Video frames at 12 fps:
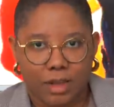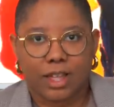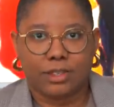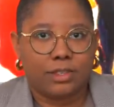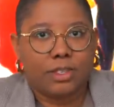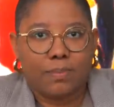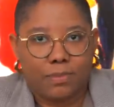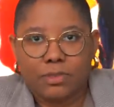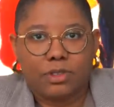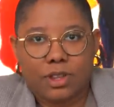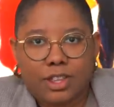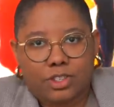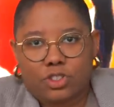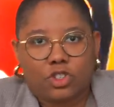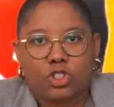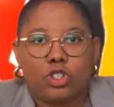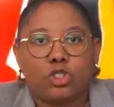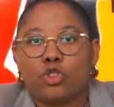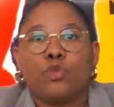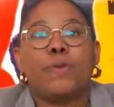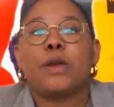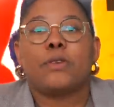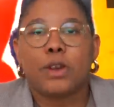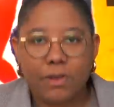it's the it's just the
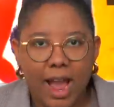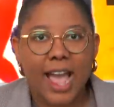superior